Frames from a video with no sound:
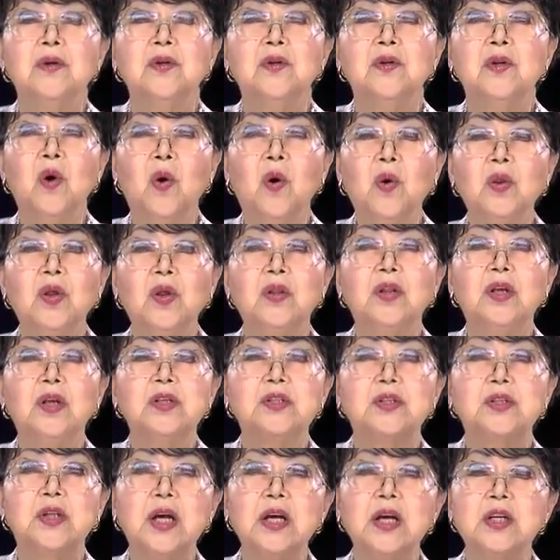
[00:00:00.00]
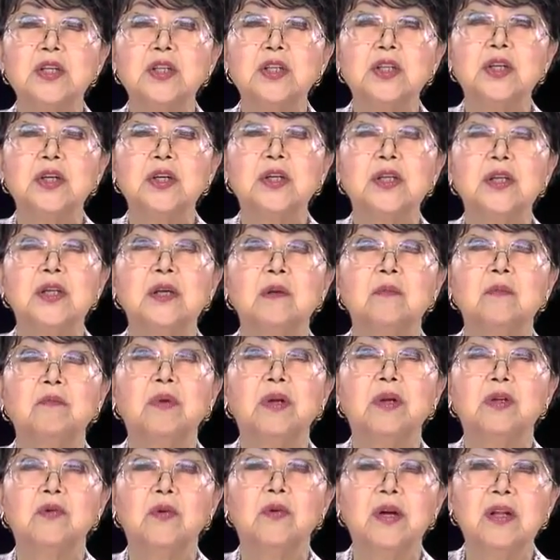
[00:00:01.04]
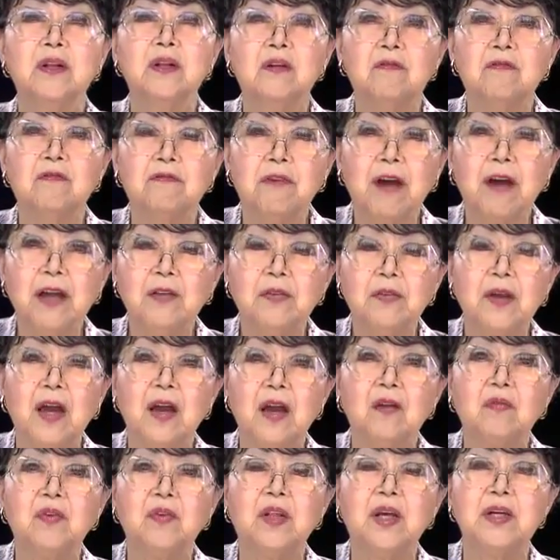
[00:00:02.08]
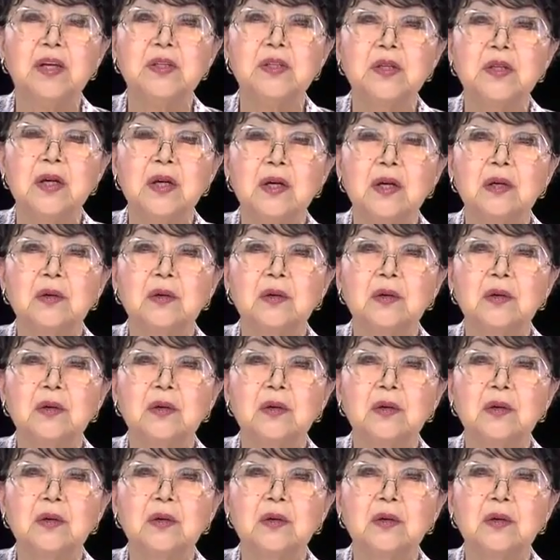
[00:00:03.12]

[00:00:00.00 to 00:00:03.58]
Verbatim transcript: know the distinction between the faith evidence,